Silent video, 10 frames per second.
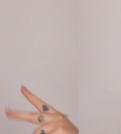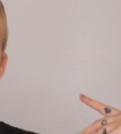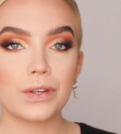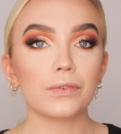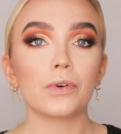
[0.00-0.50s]

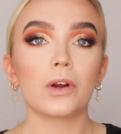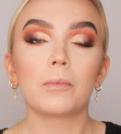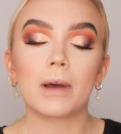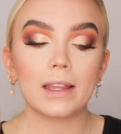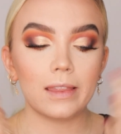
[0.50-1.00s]
So for
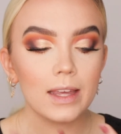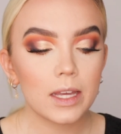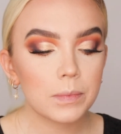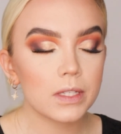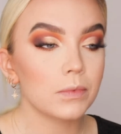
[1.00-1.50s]
my
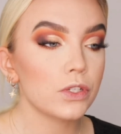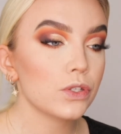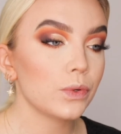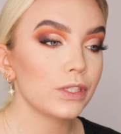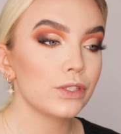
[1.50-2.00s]
lips, I'm
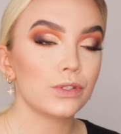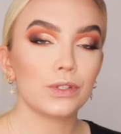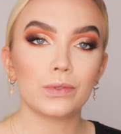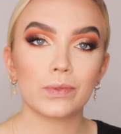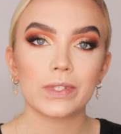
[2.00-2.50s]
just going to
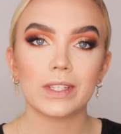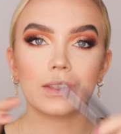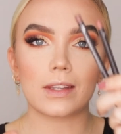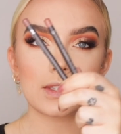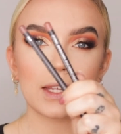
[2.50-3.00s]
use
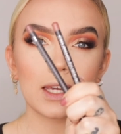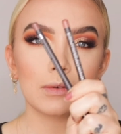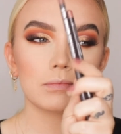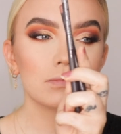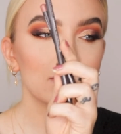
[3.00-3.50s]
the
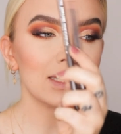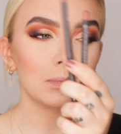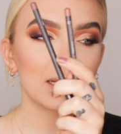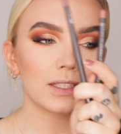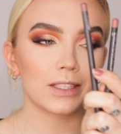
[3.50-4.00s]
same
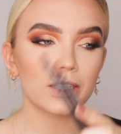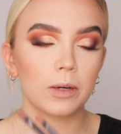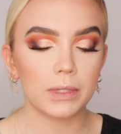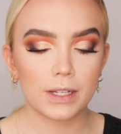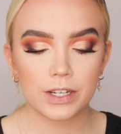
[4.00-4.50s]
lip liner
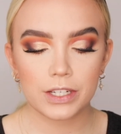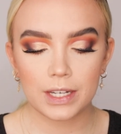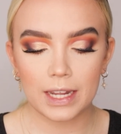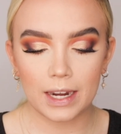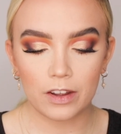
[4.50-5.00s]

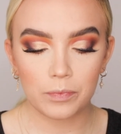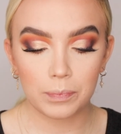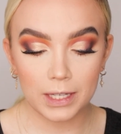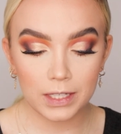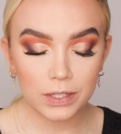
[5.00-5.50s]
combination that I've
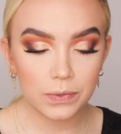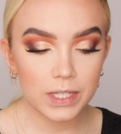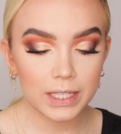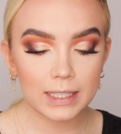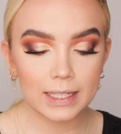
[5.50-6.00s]
been
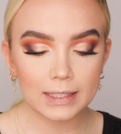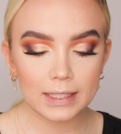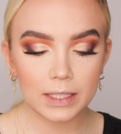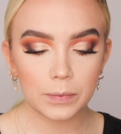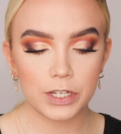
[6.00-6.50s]
using
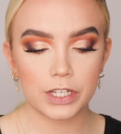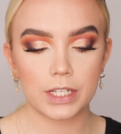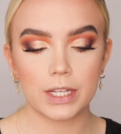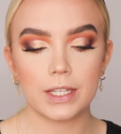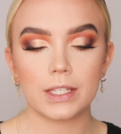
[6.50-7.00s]
lately, which
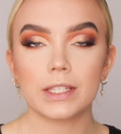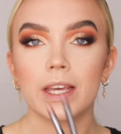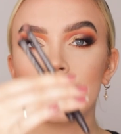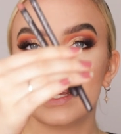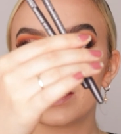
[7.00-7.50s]
is
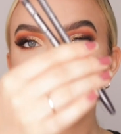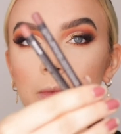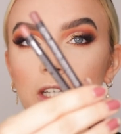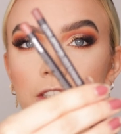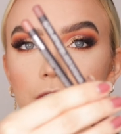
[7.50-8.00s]

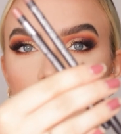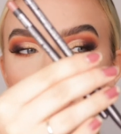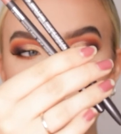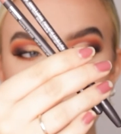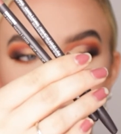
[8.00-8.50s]

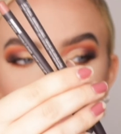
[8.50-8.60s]
Subculture and